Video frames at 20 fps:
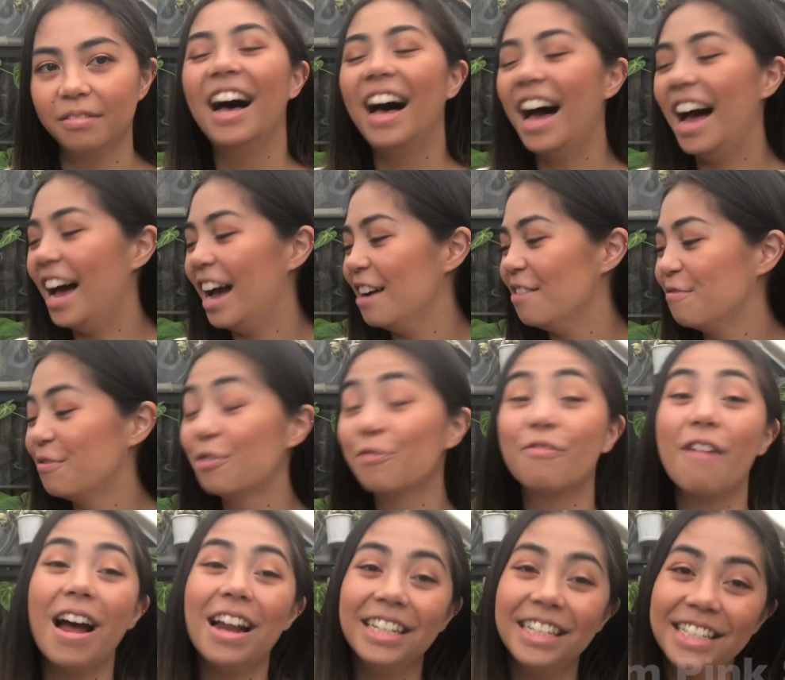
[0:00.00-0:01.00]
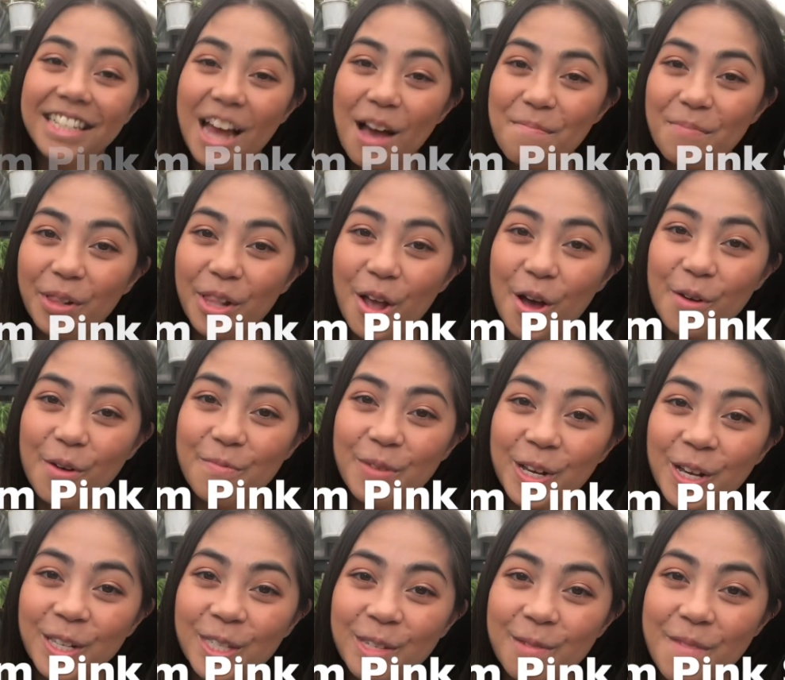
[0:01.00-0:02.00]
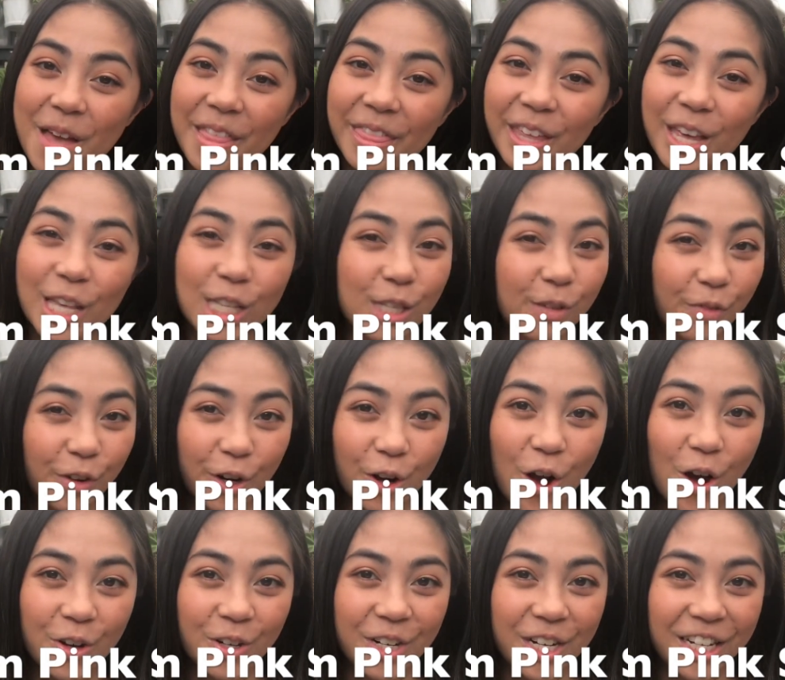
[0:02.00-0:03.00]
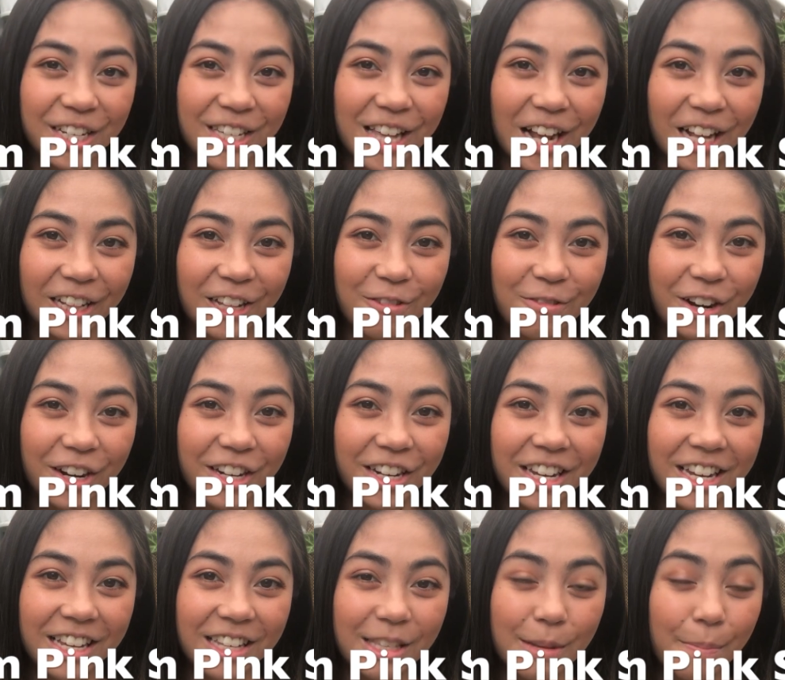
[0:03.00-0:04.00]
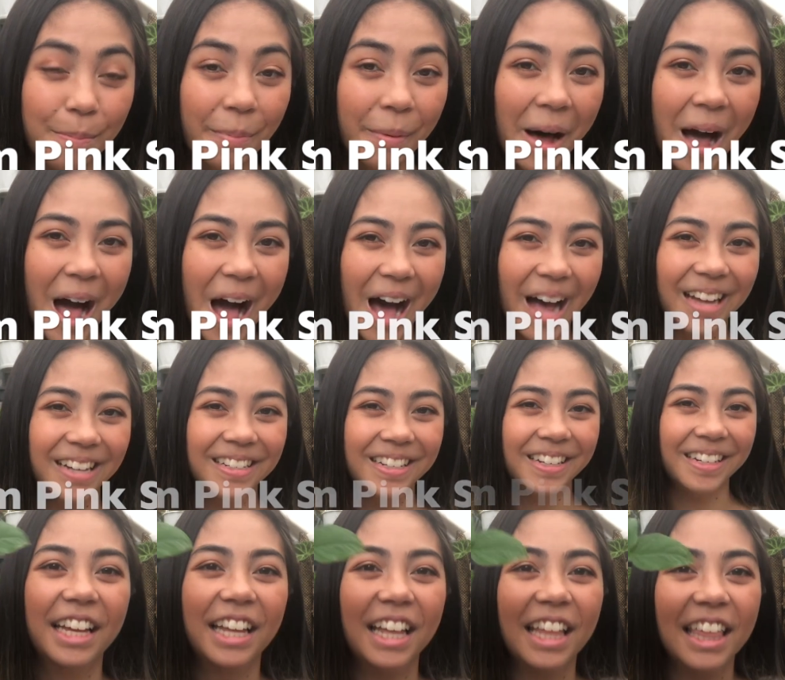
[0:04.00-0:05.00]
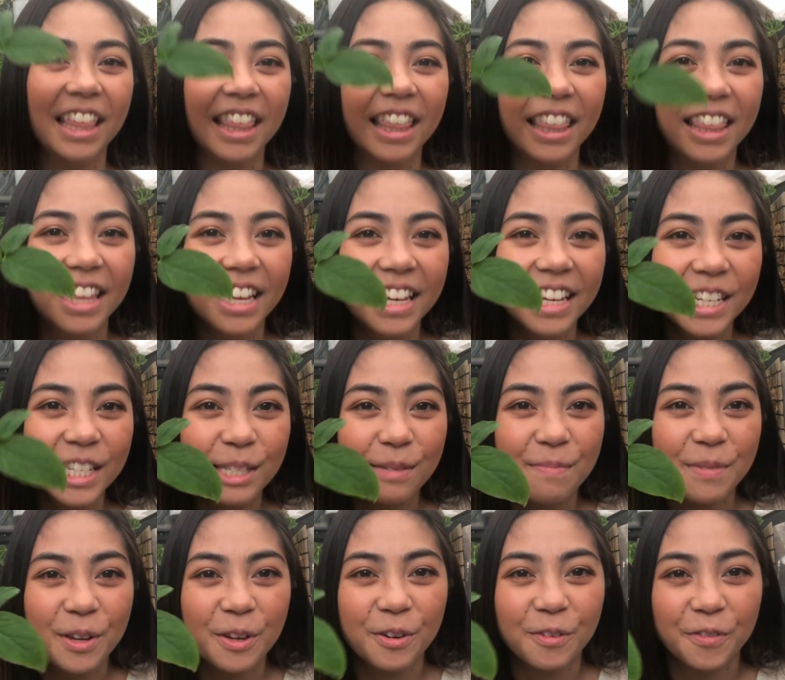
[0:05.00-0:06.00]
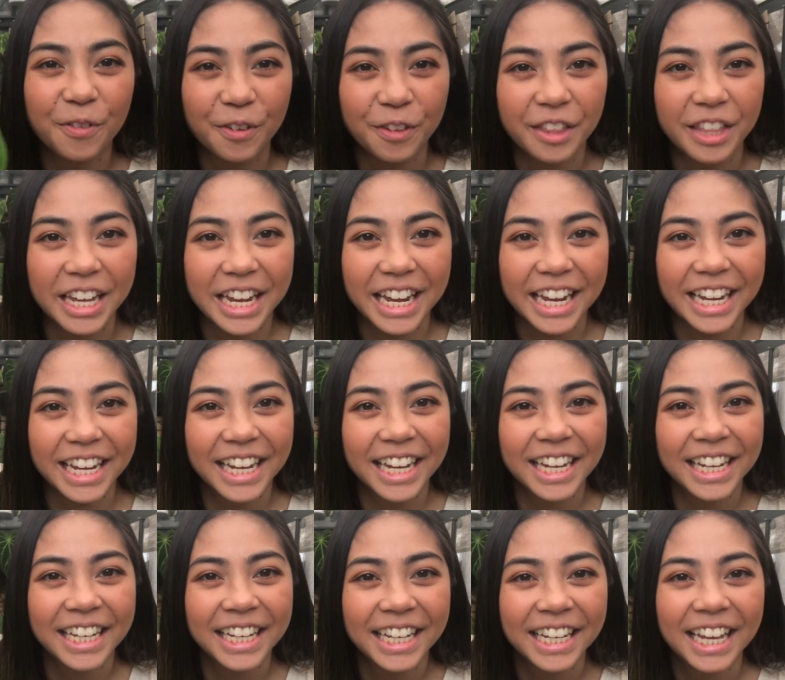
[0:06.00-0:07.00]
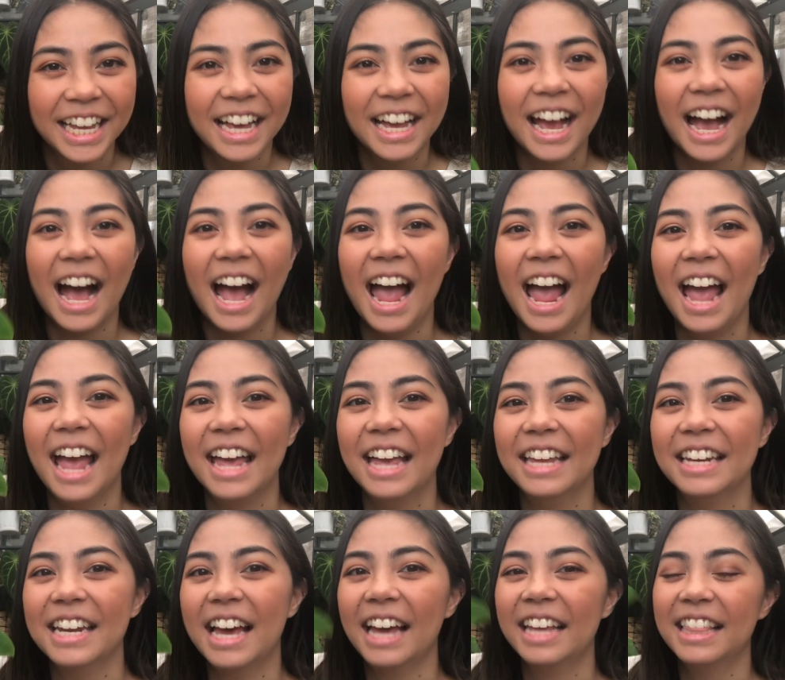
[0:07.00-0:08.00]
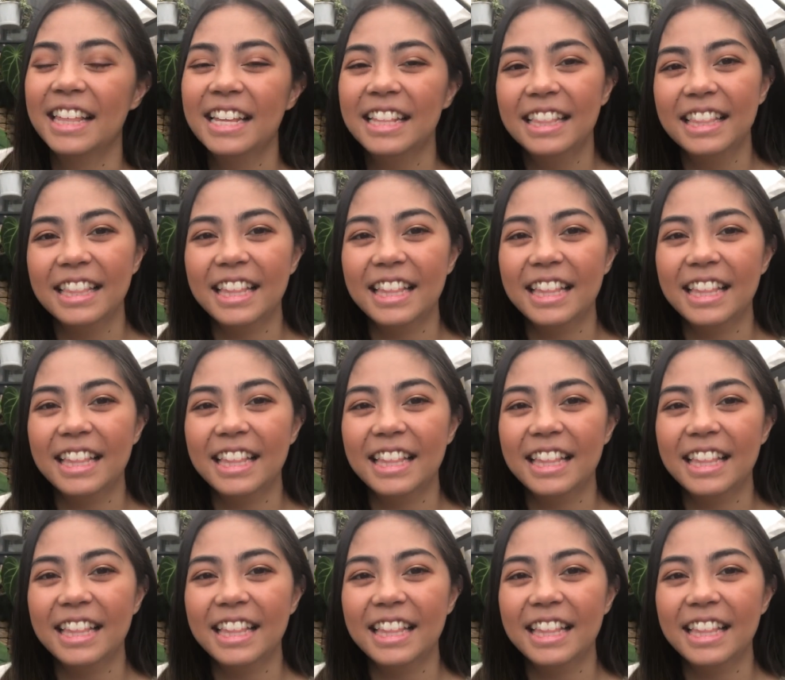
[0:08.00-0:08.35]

I will write it down below because Samantha has forgotten exactly what it is. But this beautiful thing, and I think